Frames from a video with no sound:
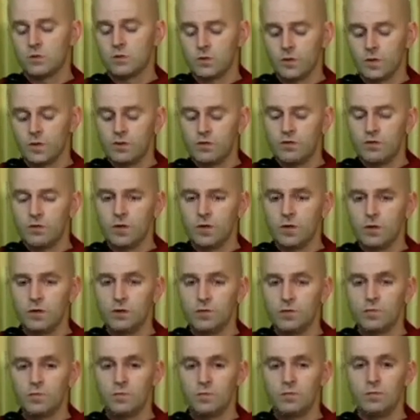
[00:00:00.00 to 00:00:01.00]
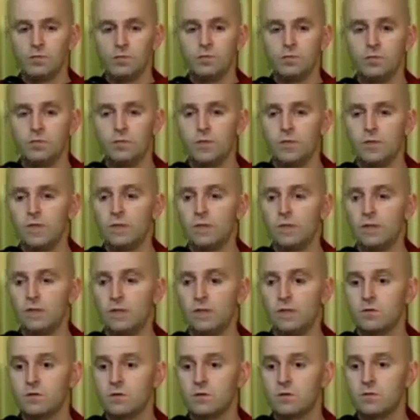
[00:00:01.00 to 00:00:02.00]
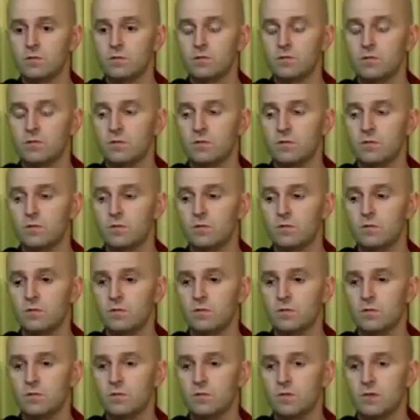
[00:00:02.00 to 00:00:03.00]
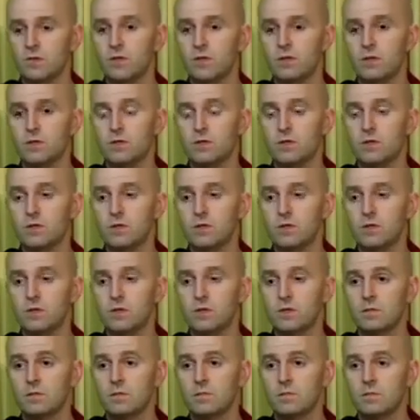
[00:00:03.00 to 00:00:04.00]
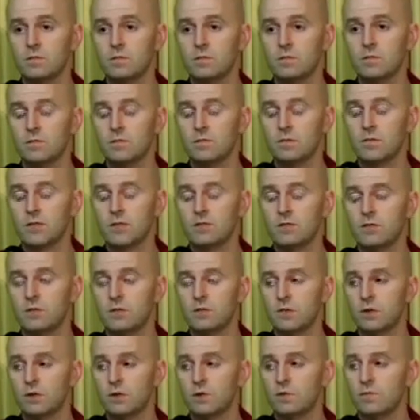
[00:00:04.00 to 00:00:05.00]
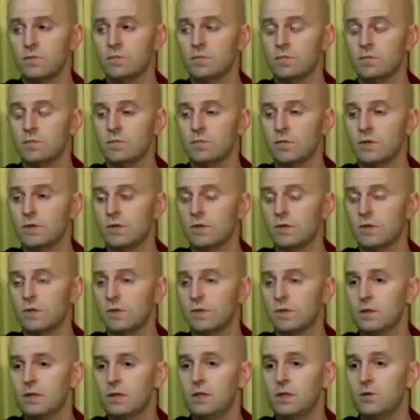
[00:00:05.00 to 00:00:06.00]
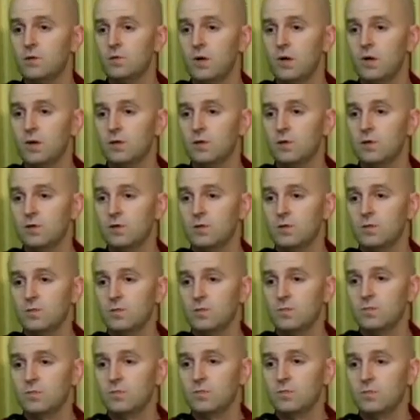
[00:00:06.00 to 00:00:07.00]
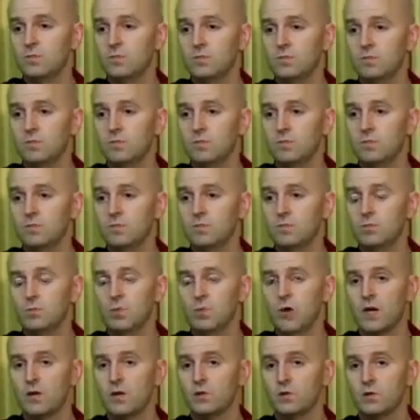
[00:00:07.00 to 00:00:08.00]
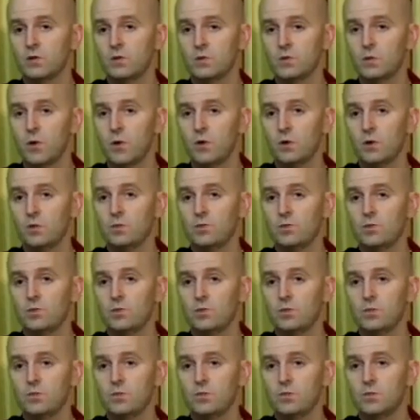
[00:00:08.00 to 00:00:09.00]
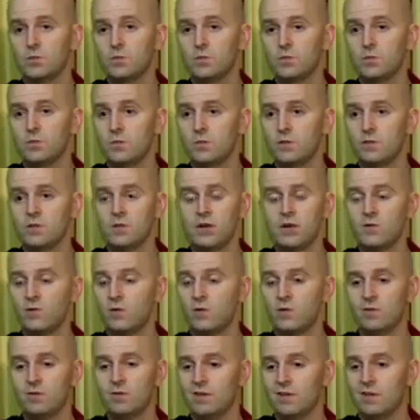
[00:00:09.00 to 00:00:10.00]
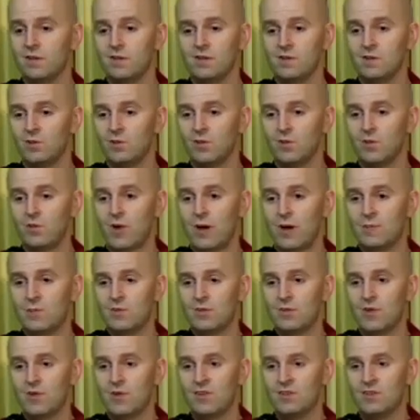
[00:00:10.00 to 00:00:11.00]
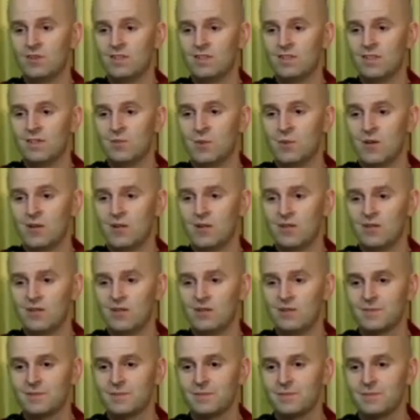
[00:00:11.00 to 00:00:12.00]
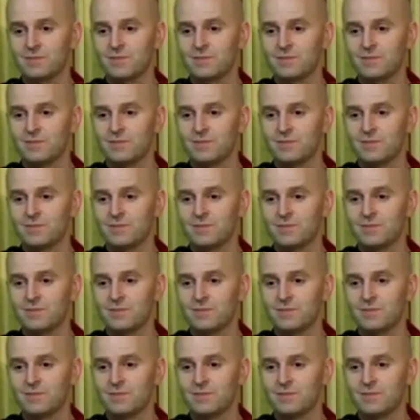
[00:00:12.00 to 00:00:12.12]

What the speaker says: So even though he lives in the city, even though he wears brand new robes that never were wrapped around a dead body,